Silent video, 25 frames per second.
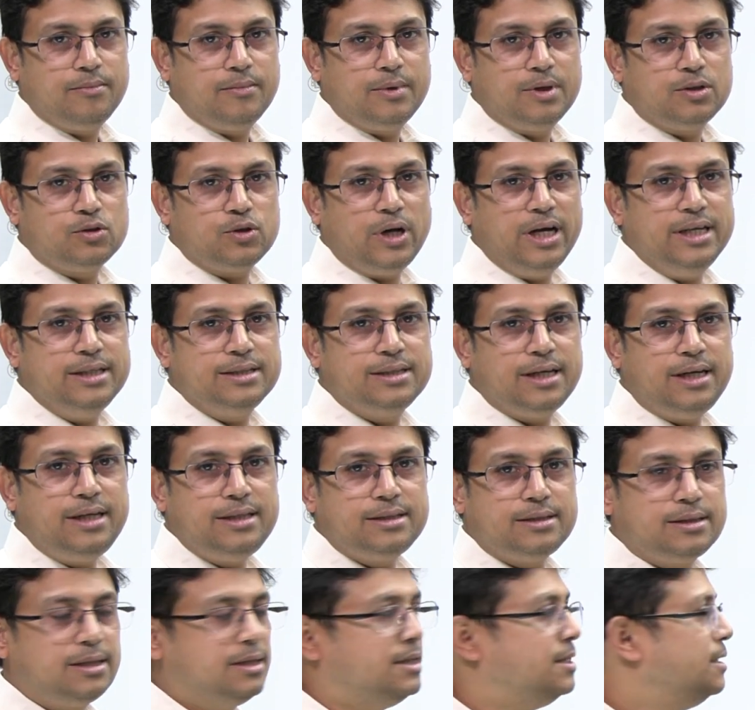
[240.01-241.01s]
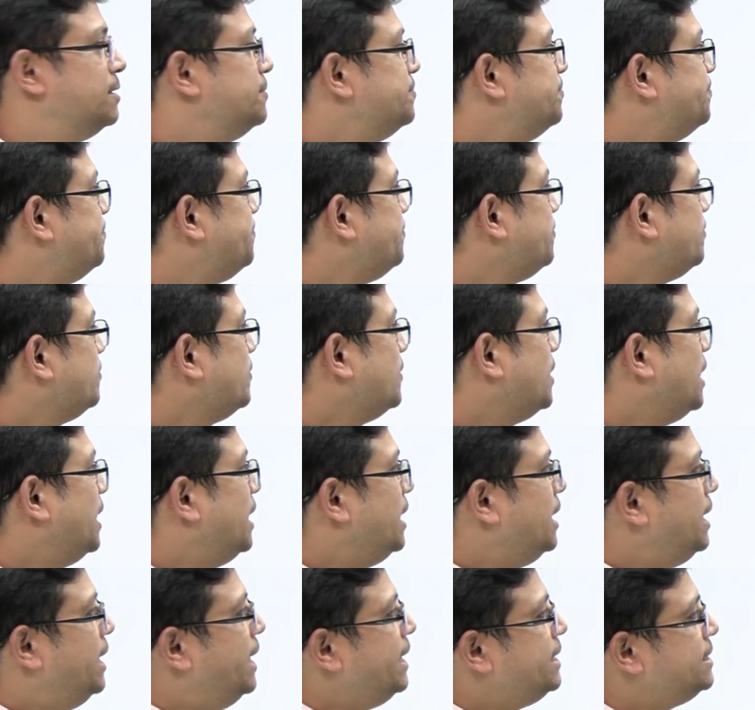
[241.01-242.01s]
So answer is 3rd.
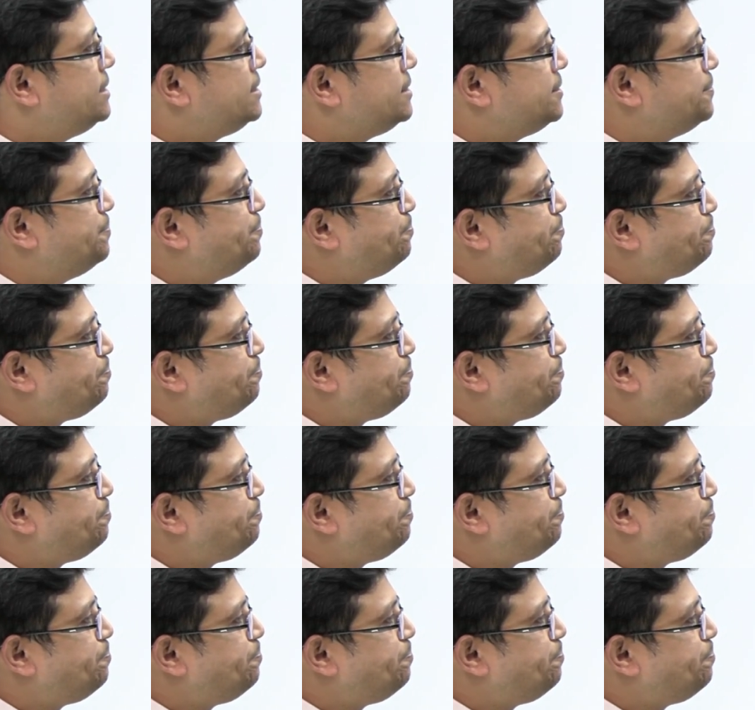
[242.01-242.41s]
Next.